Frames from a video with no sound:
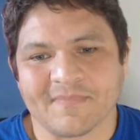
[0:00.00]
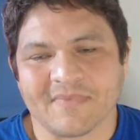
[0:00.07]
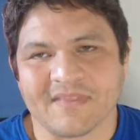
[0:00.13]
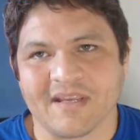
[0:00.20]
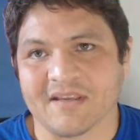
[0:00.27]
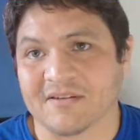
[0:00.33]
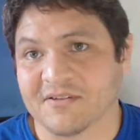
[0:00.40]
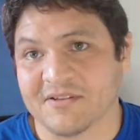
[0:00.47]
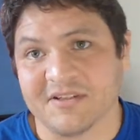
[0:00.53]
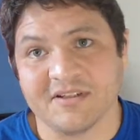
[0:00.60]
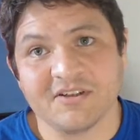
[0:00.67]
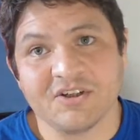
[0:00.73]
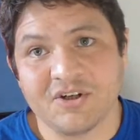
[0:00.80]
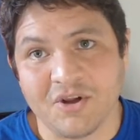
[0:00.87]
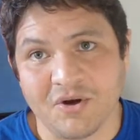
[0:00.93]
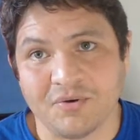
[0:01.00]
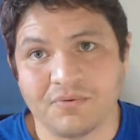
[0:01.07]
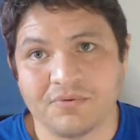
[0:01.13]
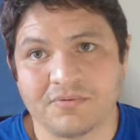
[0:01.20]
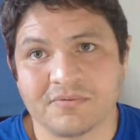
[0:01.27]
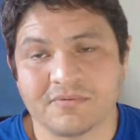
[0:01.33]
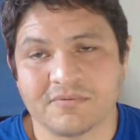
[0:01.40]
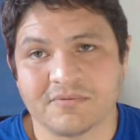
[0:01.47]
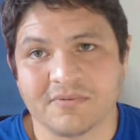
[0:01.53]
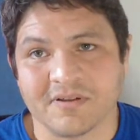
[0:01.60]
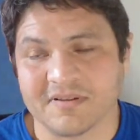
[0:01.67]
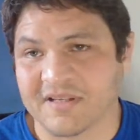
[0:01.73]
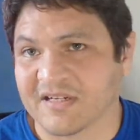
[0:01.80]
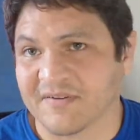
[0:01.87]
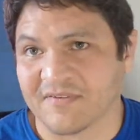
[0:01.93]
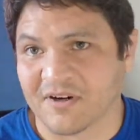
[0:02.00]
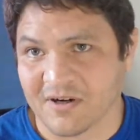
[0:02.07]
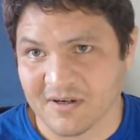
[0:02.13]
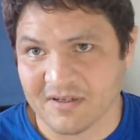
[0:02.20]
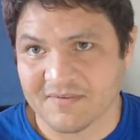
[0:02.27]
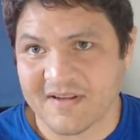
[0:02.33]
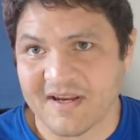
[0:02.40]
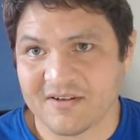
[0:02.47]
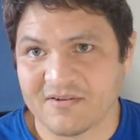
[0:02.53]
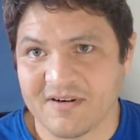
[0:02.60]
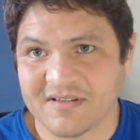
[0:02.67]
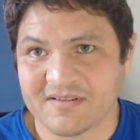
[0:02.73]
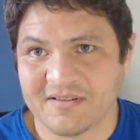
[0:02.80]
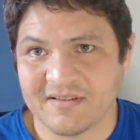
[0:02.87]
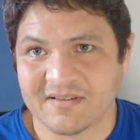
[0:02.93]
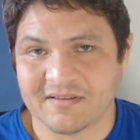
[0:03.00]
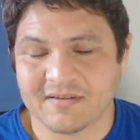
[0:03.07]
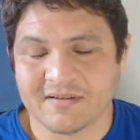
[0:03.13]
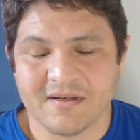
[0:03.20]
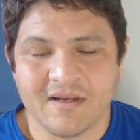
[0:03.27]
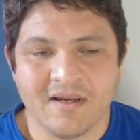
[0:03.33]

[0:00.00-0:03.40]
they either didn't know or they never heard of catch wrestling,